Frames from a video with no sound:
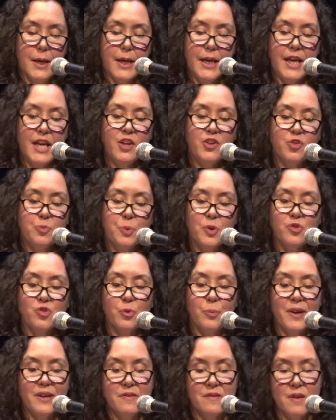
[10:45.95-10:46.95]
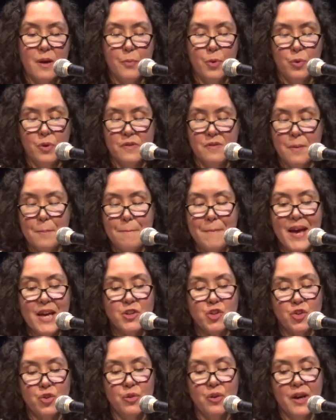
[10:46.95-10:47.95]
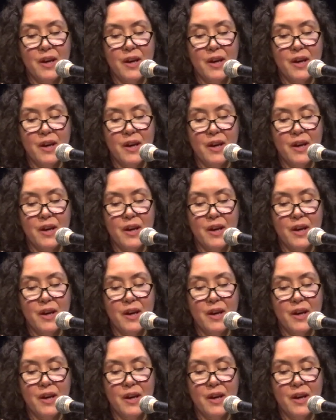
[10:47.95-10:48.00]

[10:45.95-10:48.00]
Each Bristol Bay summer is a measure